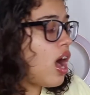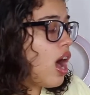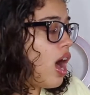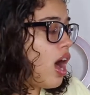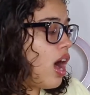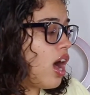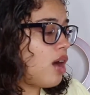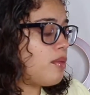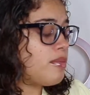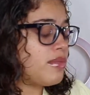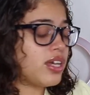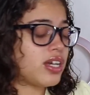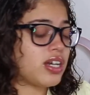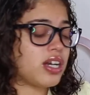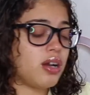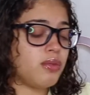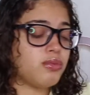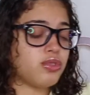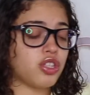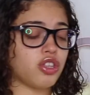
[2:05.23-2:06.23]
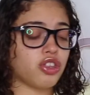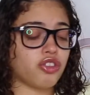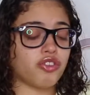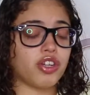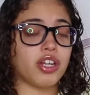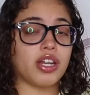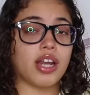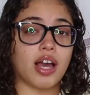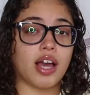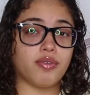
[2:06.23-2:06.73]
It comes in
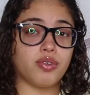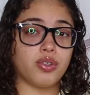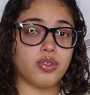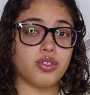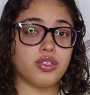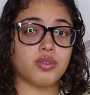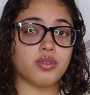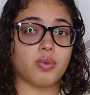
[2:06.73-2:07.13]
3 levels.